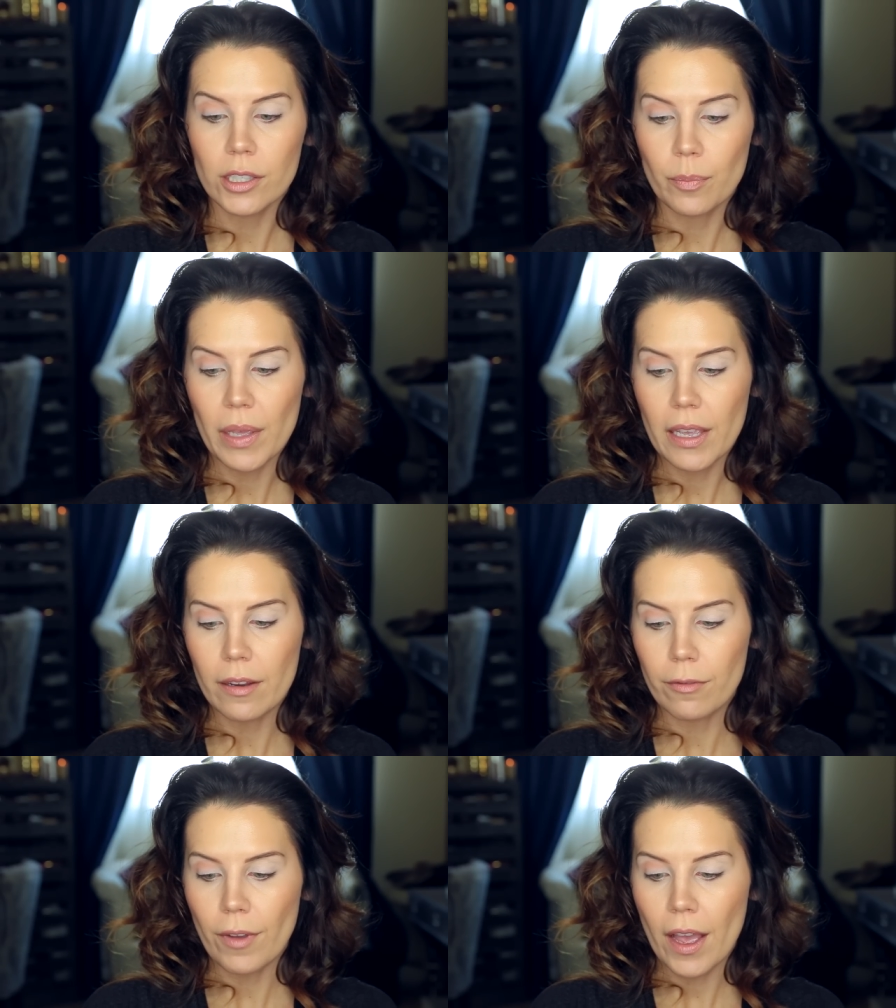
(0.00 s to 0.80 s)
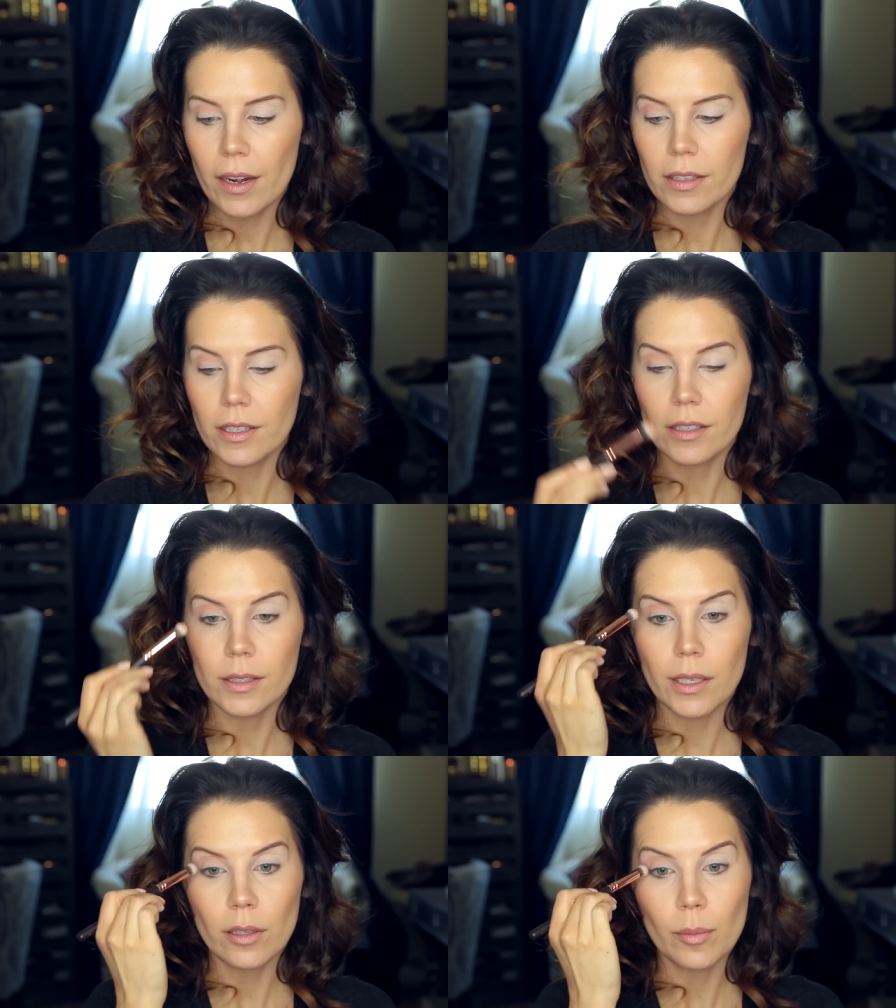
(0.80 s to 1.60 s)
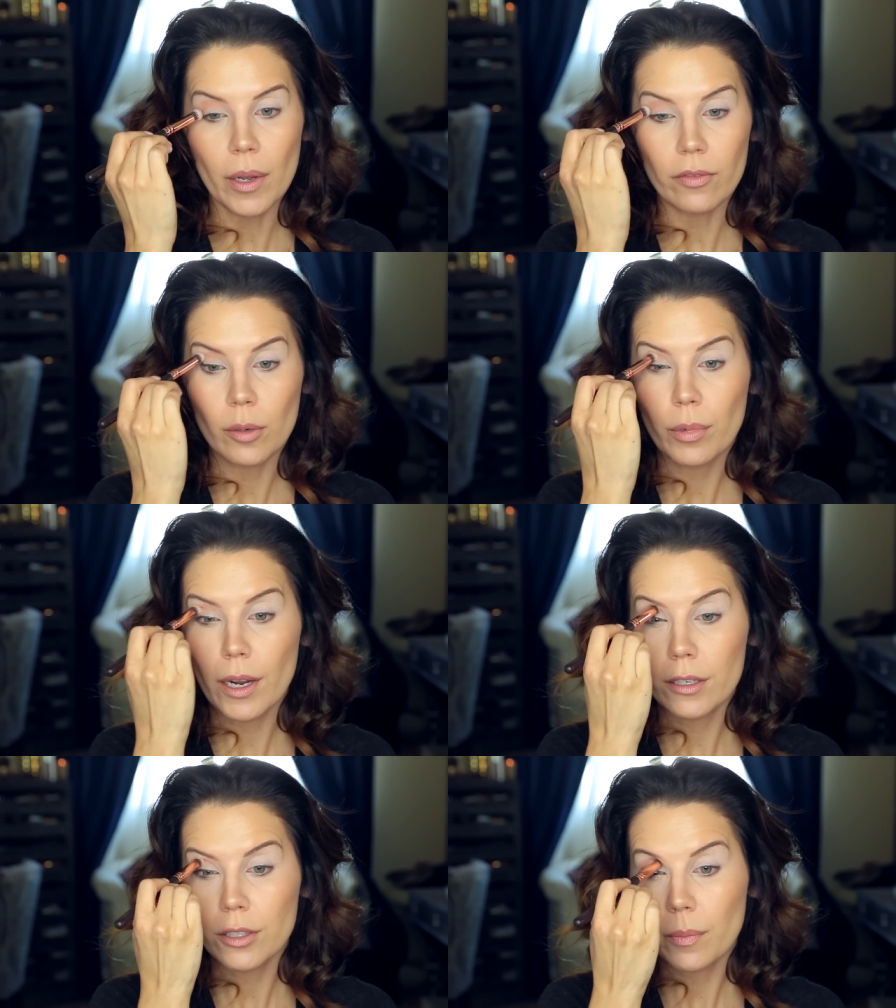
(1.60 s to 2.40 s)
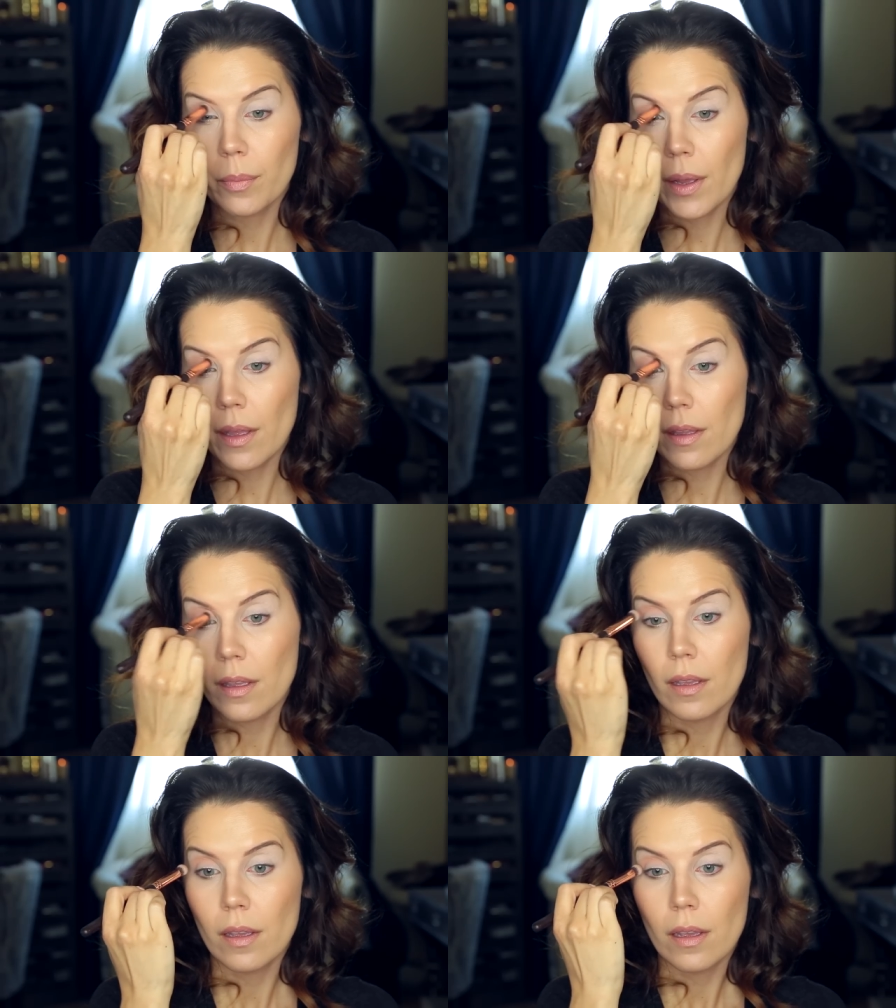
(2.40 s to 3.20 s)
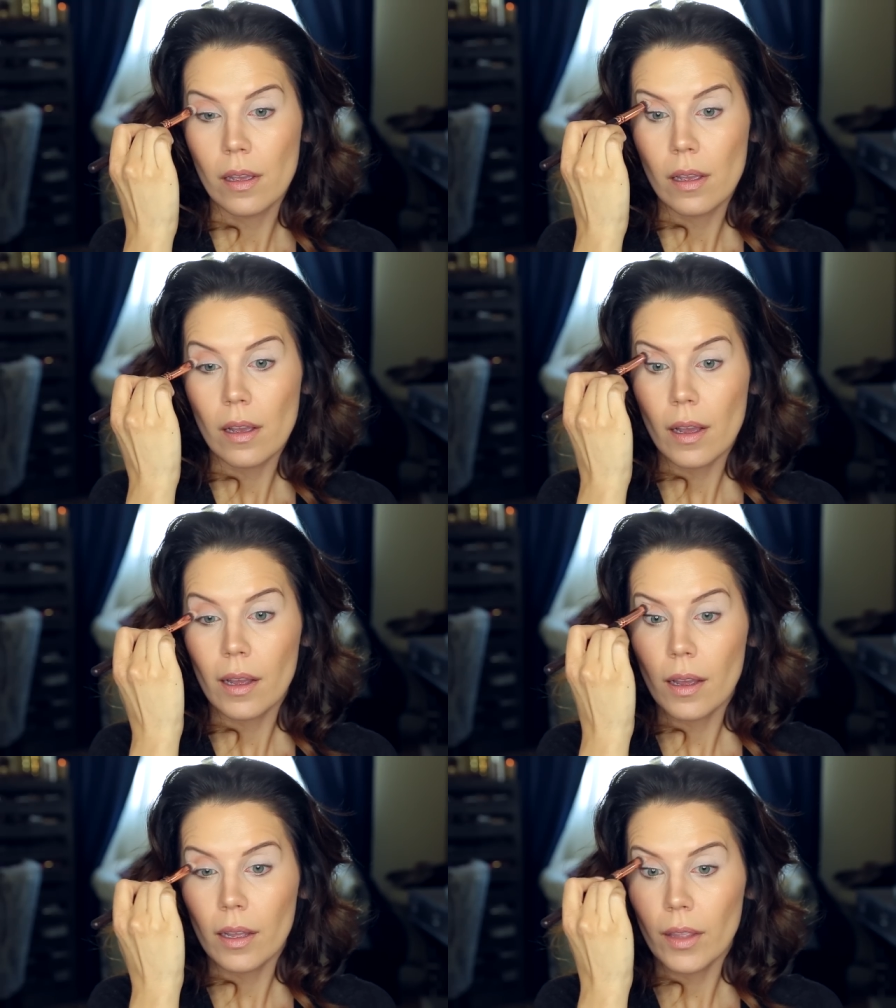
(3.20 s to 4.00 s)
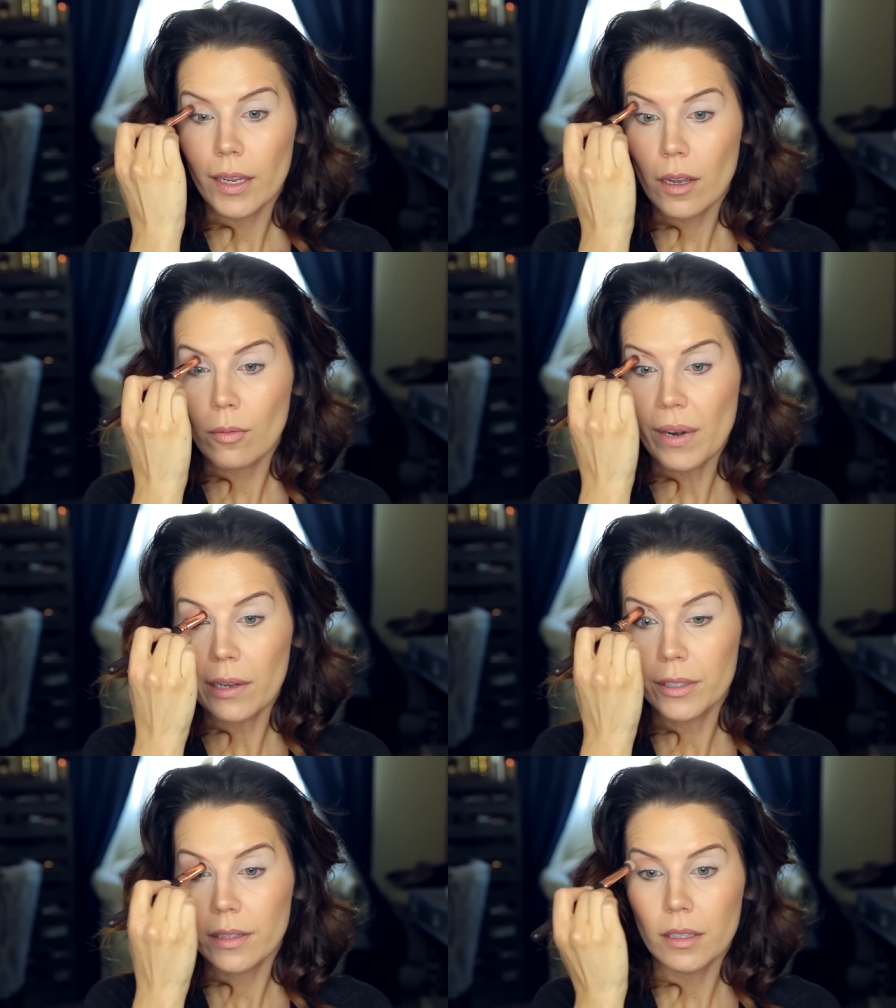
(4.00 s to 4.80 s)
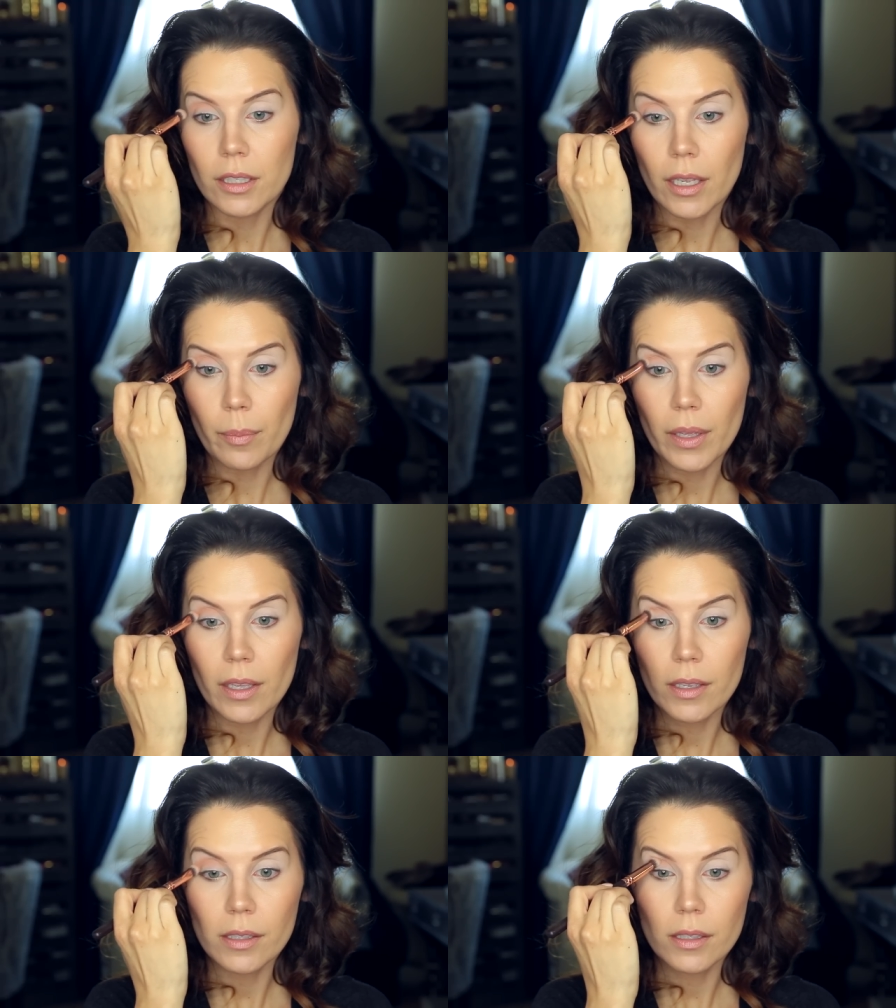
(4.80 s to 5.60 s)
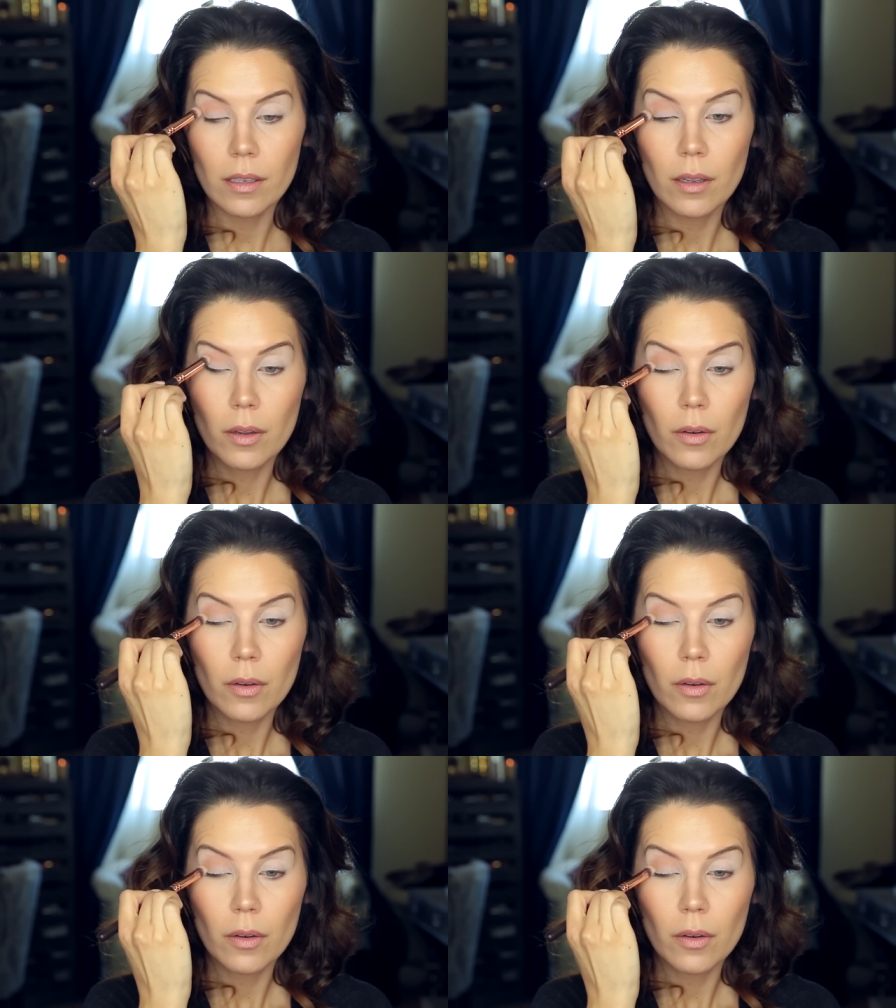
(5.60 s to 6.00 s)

It's big and fat. It's a concealer buffer brush, but I like how rounded the tip is